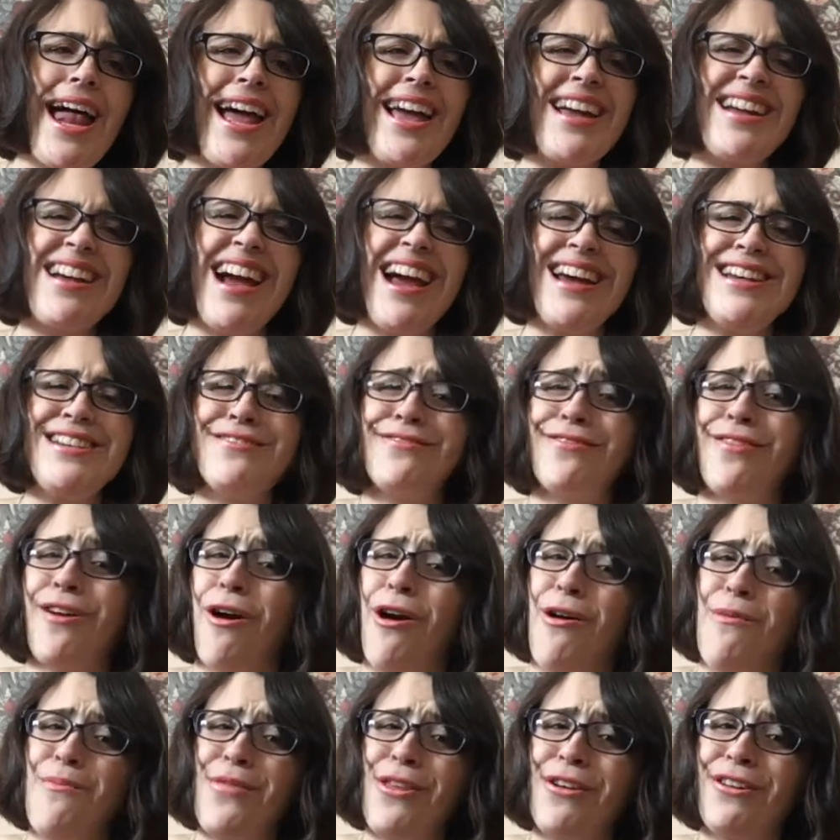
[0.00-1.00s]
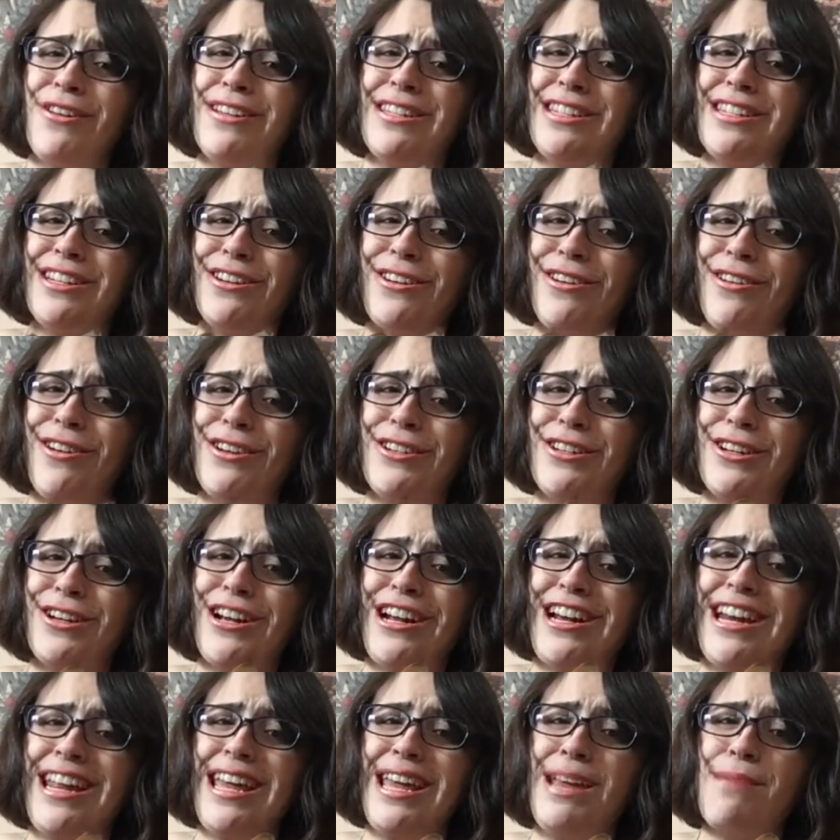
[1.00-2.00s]
I kind of hope there isn't a
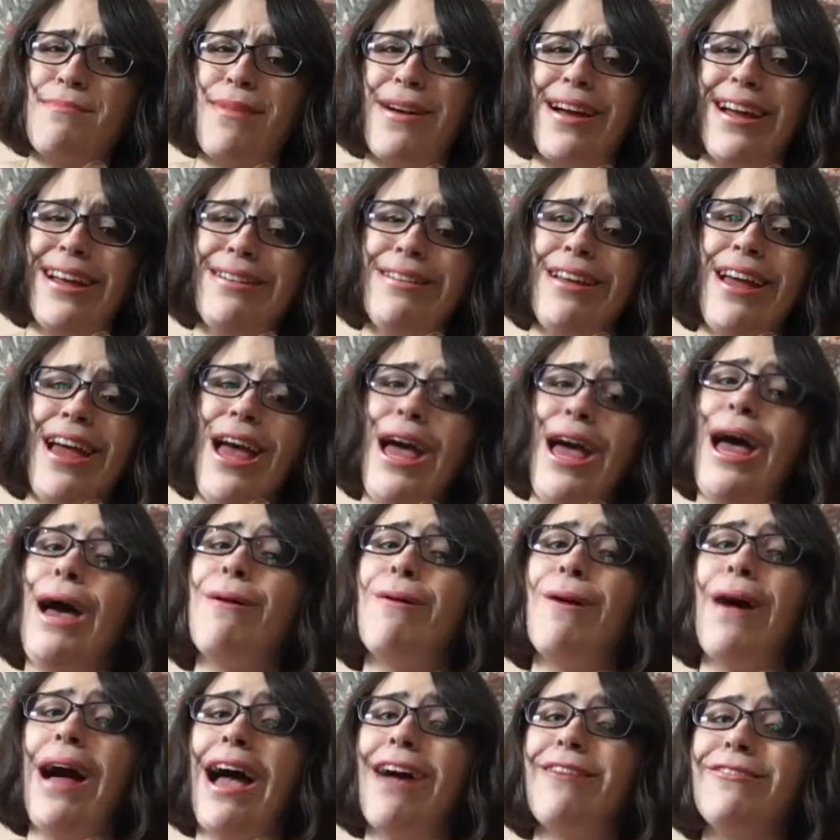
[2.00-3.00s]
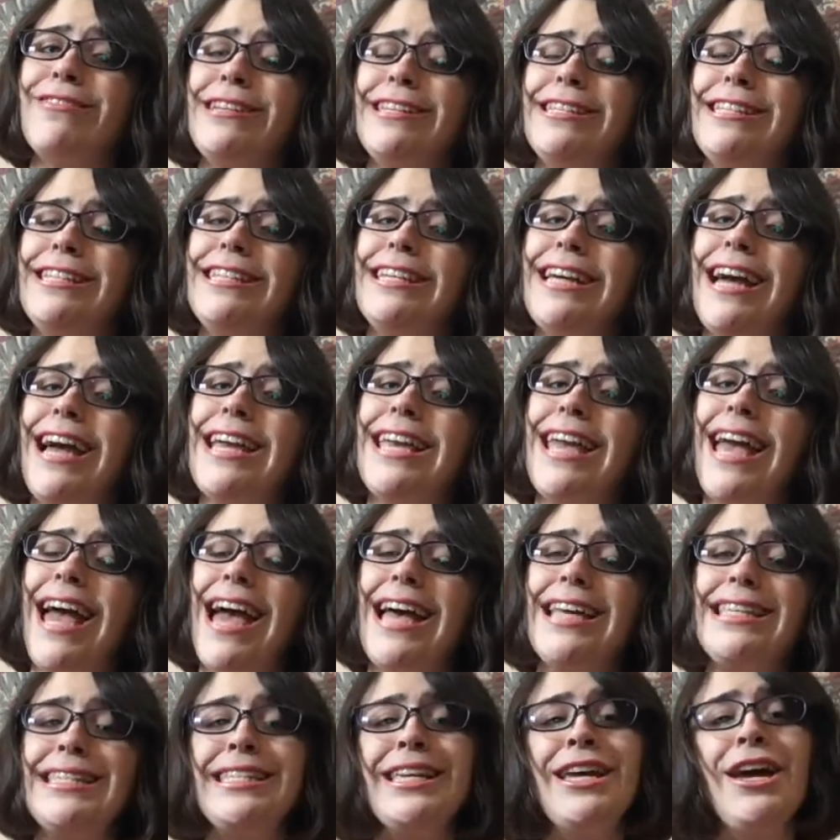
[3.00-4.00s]
returnee, but We'll have to see, I
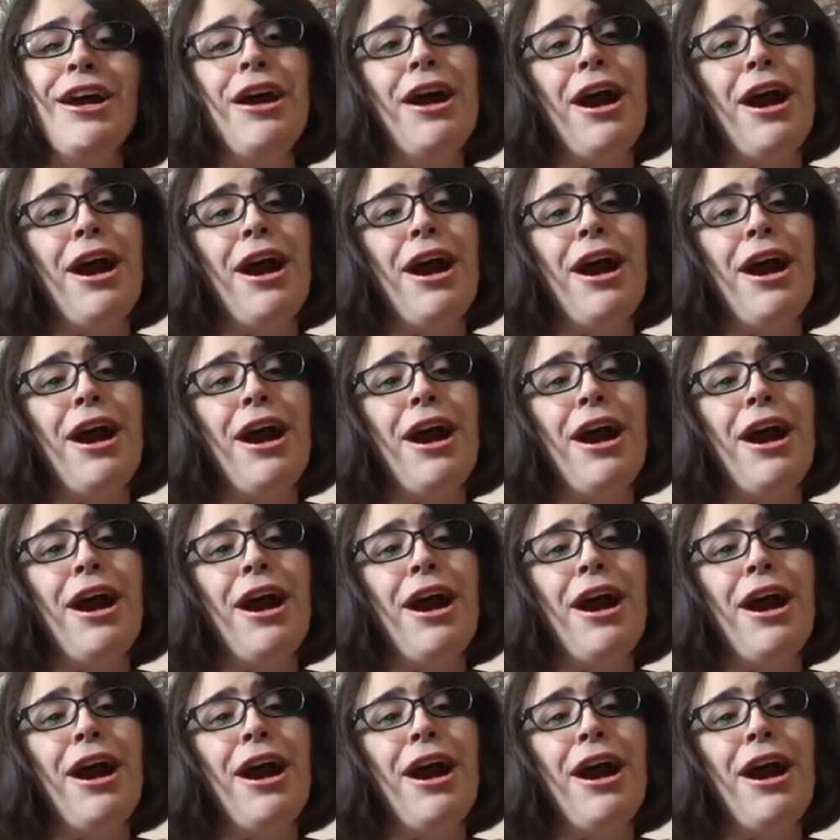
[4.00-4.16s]
guess.